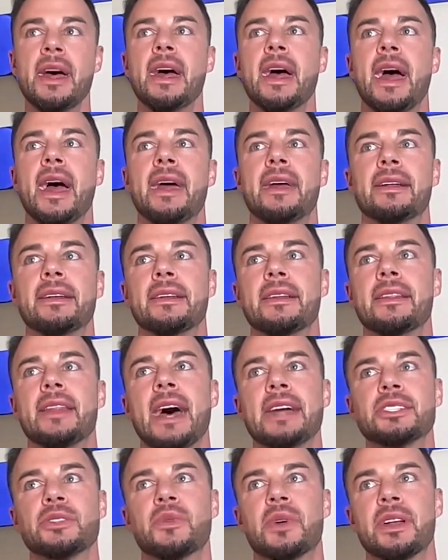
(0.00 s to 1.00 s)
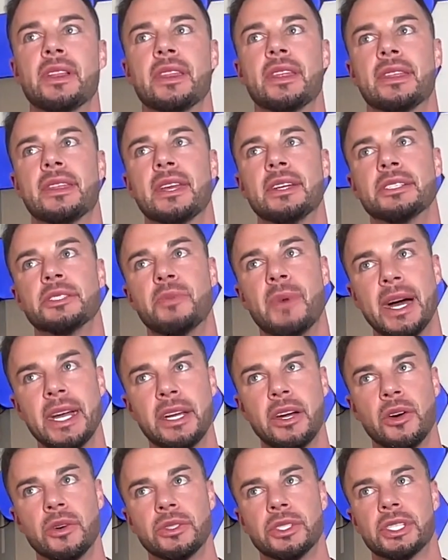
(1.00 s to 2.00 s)
And that's one of the things my
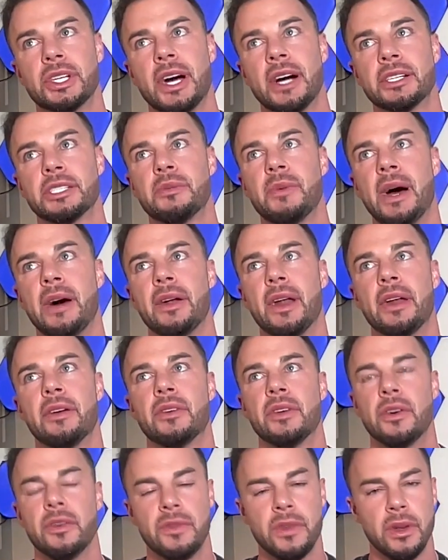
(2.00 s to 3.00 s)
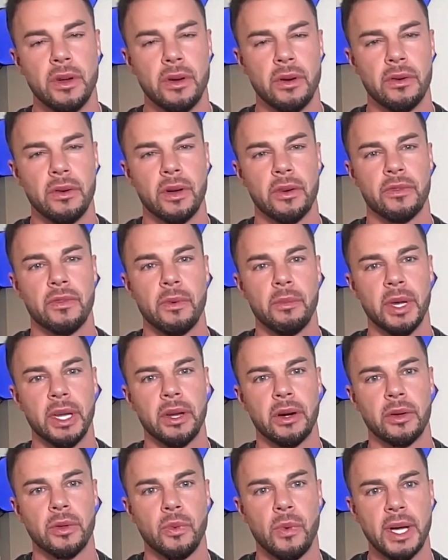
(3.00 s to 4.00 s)
coach talks about. I don't know if you know, you're
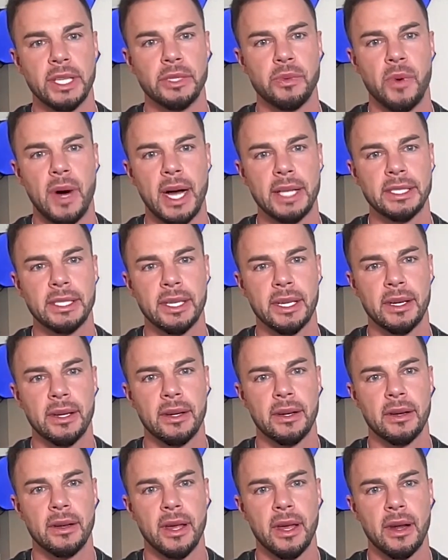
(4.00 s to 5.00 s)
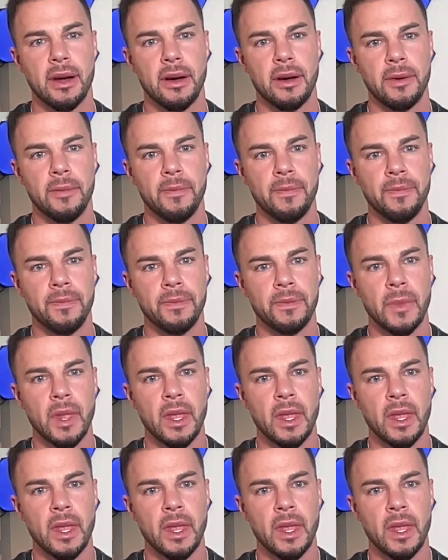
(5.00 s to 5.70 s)
familiar with Wes Watson at all.